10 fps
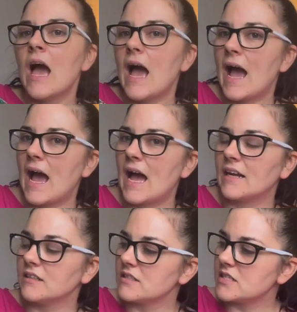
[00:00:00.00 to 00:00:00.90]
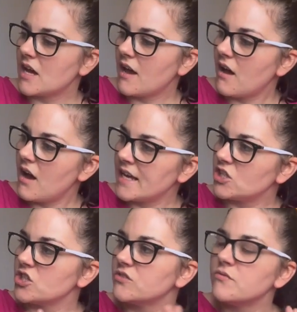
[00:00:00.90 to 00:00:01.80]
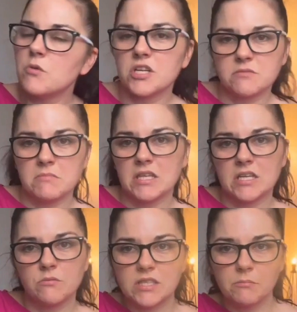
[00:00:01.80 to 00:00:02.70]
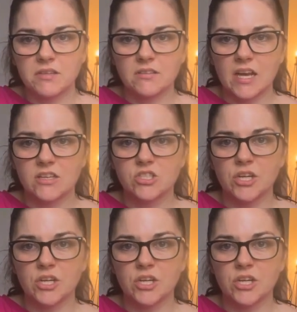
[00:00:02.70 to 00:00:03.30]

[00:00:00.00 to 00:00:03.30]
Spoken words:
And it just reminded me that it was in my stash